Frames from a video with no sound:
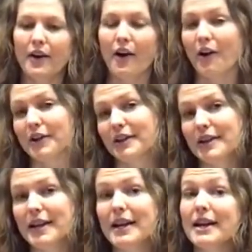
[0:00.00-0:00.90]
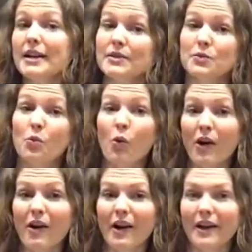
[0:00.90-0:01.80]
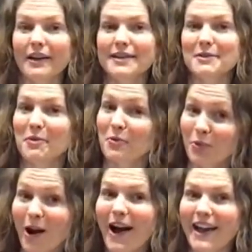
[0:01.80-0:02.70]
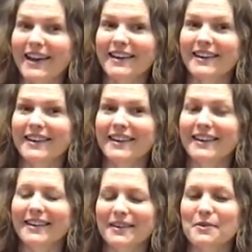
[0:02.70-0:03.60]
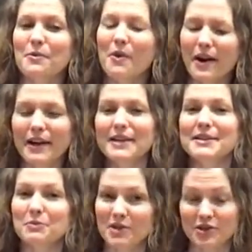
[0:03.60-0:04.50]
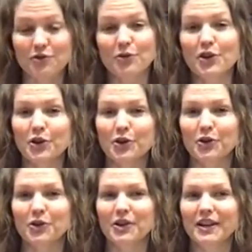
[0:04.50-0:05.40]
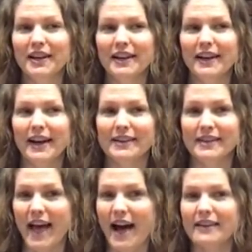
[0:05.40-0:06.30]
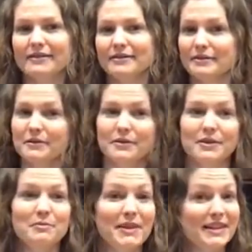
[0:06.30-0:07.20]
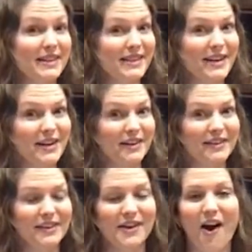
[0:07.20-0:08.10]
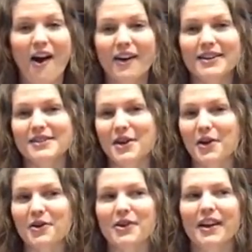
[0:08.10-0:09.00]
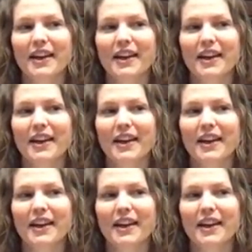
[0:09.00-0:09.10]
all you need is one to be right, one to be true, and that would mean that there are. So